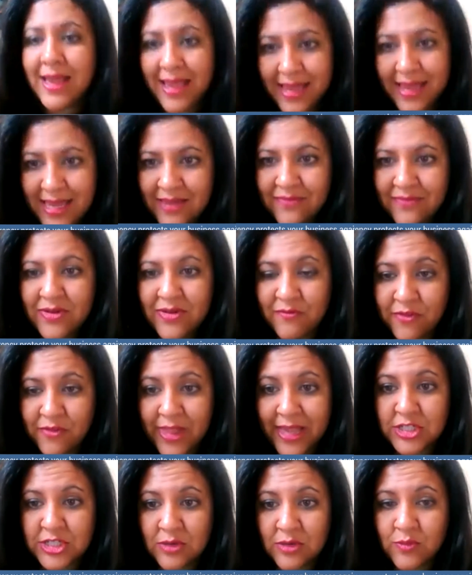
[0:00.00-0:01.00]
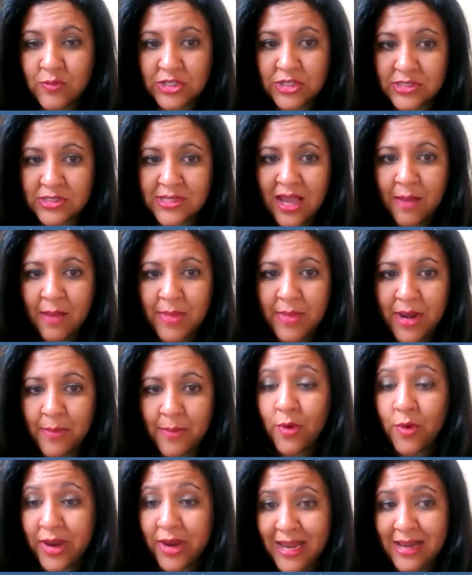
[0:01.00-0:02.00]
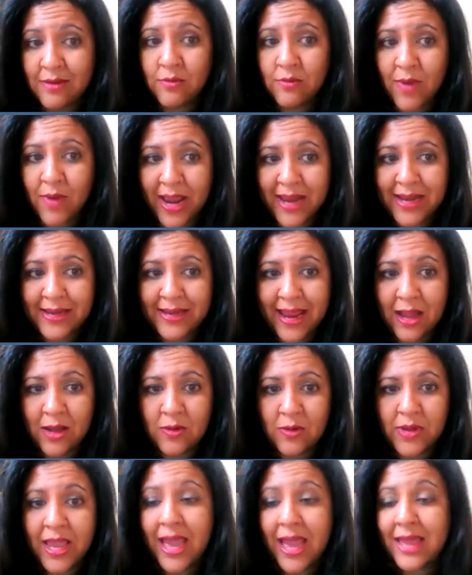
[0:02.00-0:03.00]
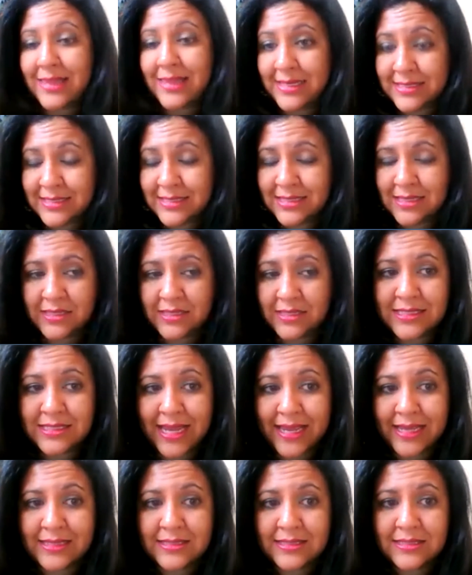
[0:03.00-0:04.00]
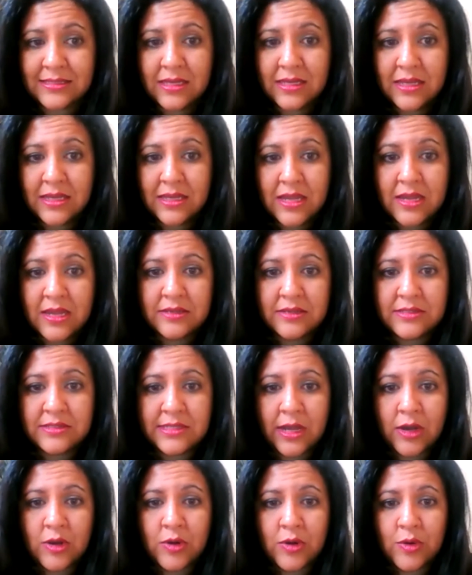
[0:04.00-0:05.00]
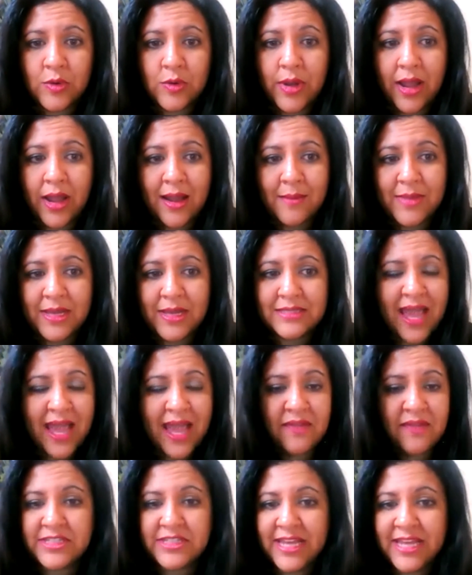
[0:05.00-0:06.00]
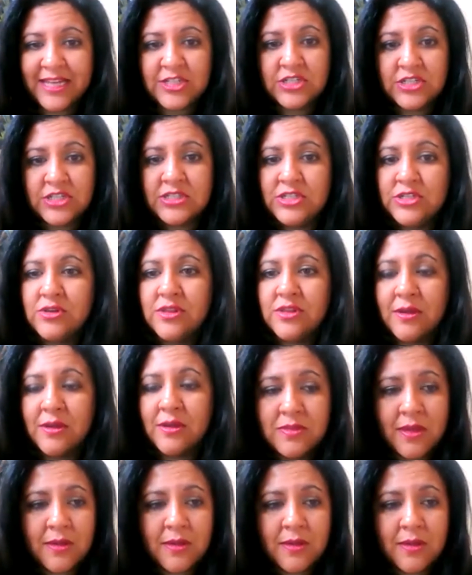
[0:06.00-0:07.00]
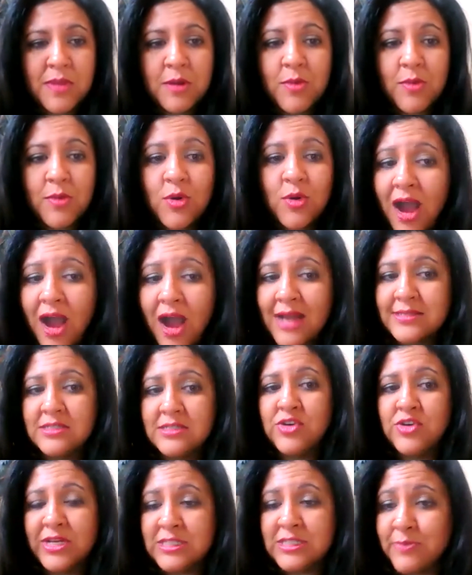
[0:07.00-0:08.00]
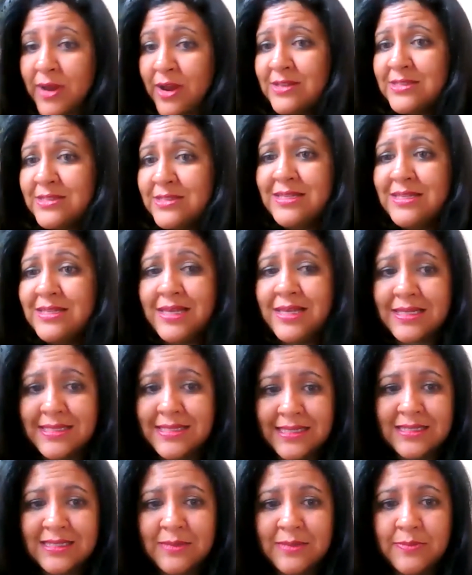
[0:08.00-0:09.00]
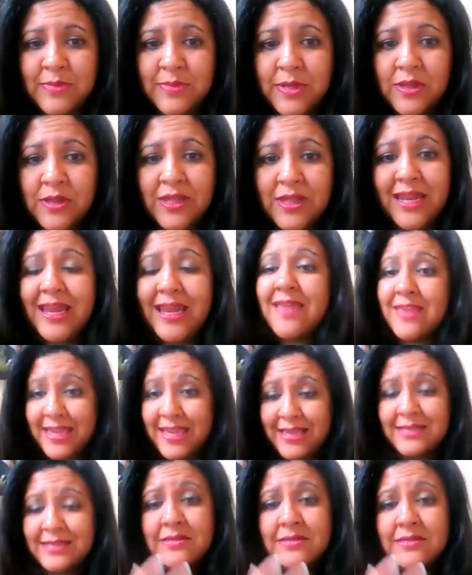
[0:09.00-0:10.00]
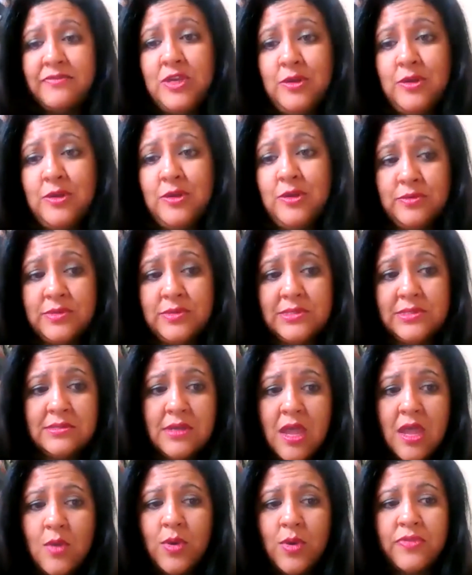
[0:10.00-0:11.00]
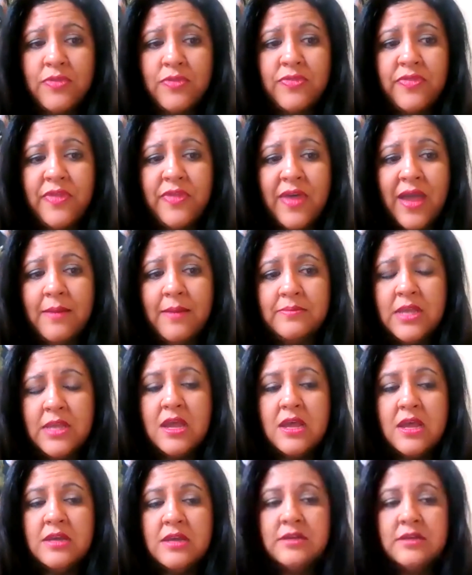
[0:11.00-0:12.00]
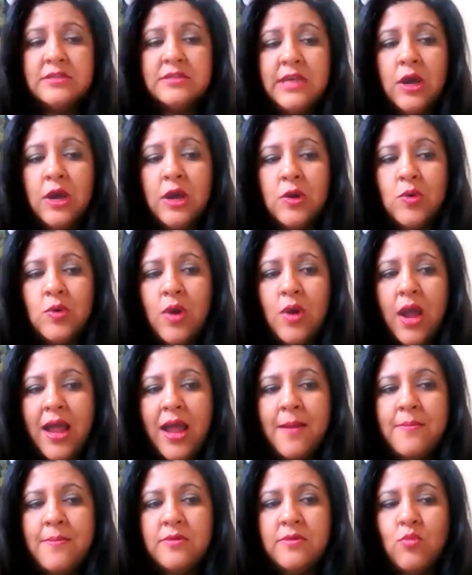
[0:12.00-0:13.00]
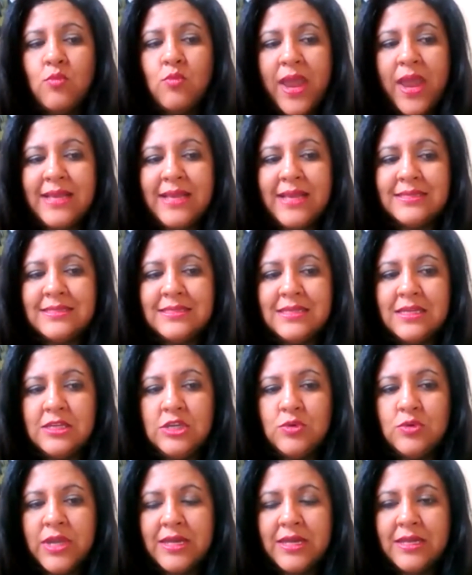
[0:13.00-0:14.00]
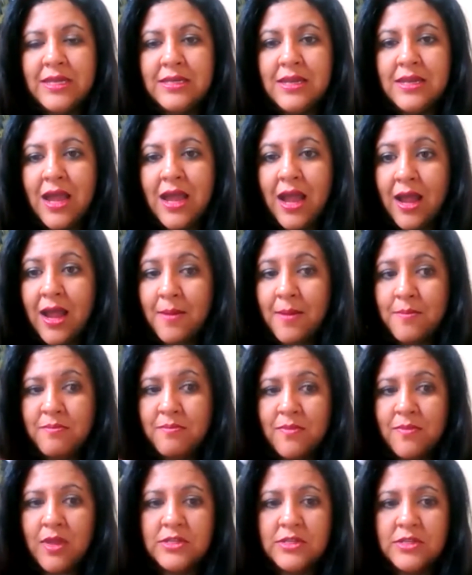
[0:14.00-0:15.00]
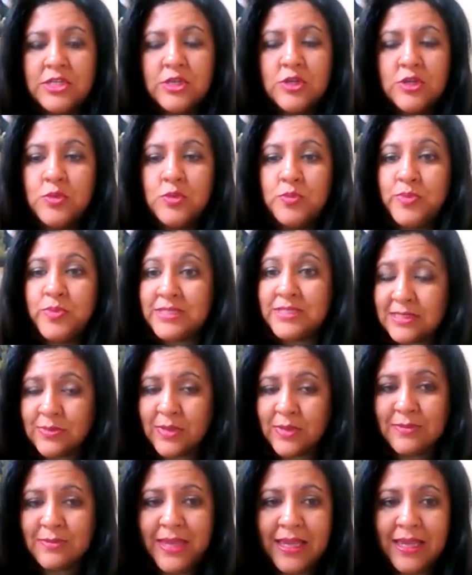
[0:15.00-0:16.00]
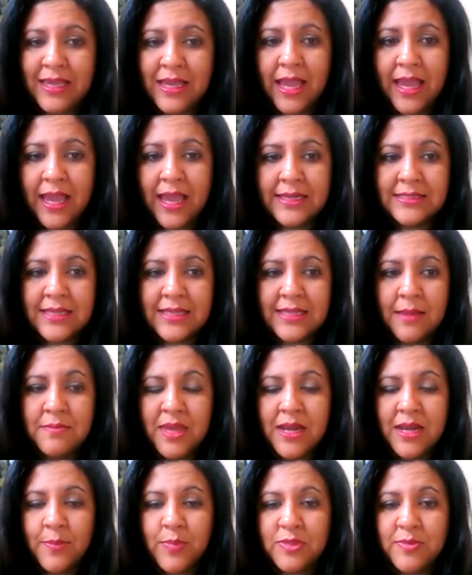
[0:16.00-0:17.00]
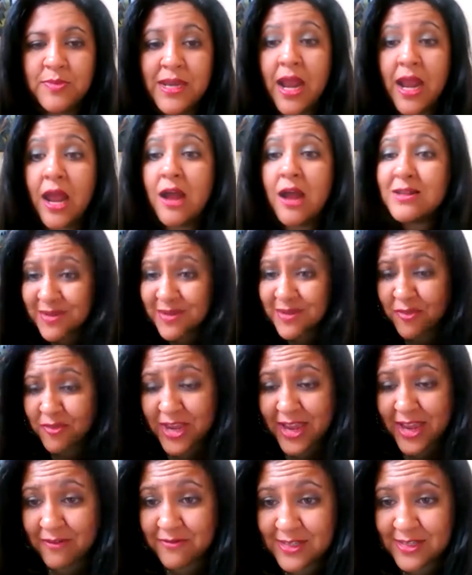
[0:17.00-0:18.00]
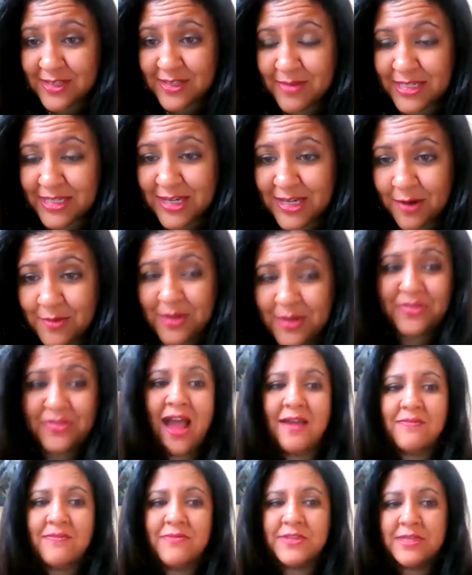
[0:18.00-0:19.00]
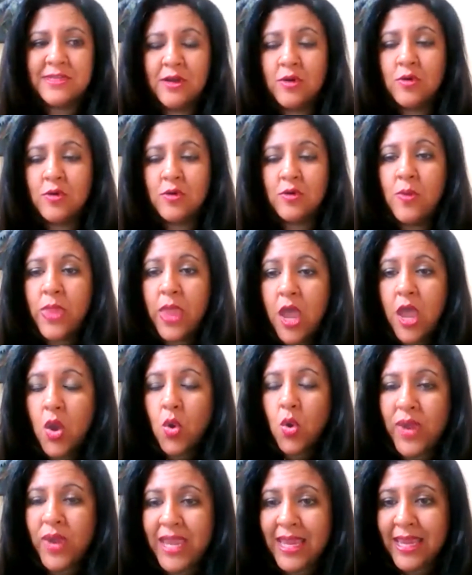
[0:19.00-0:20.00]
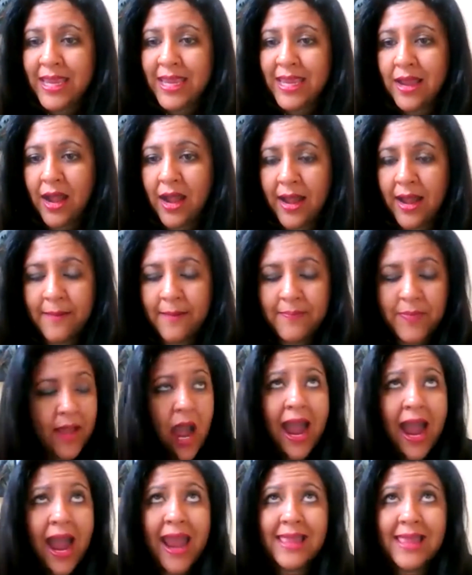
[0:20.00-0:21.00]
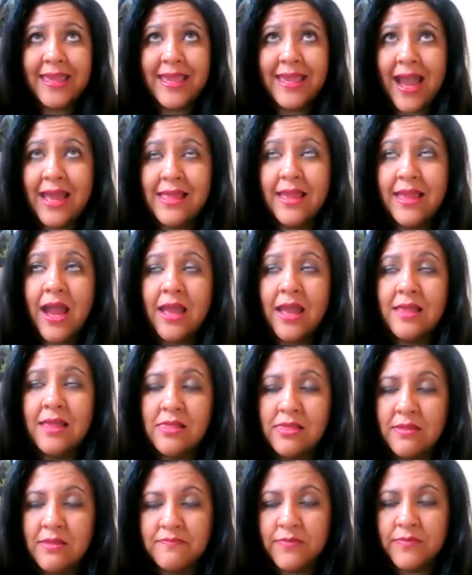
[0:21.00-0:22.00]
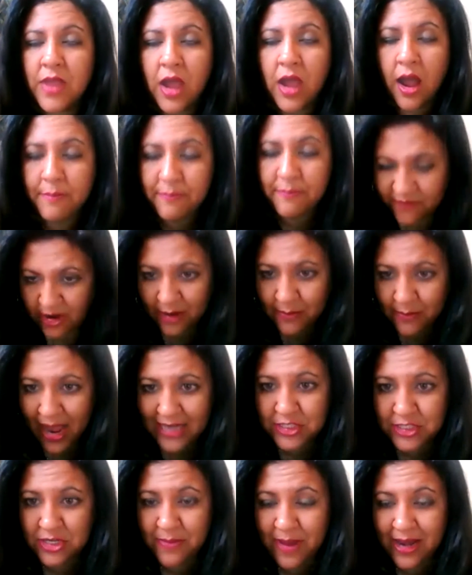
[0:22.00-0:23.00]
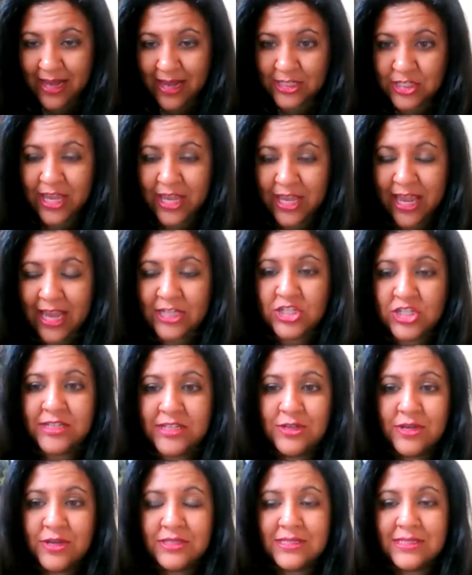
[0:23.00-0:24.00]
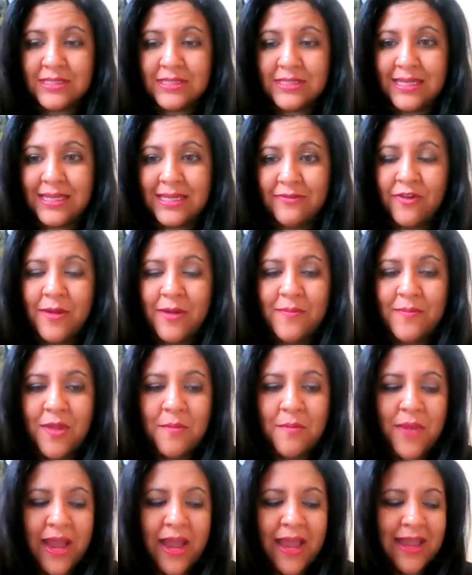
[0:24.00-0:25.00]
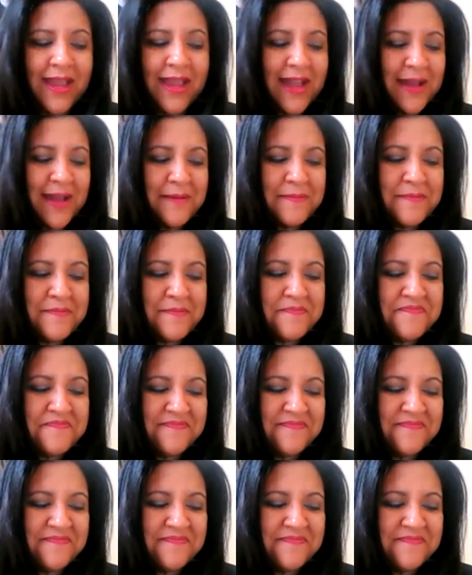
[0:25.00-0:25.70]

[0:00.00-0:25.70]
even inflation, which is coming up and we're hitting right now, at least in the States. So um, it's advantageous due to the, the minimal cost, the transparency, the accessibility, and the ease of use with them. So um, ways that you can um, do business with me is and meet up with me. And I also have a free gift. So let me start with that. So we um, highly, highly, I'm very passionate about education, as you can see from my um,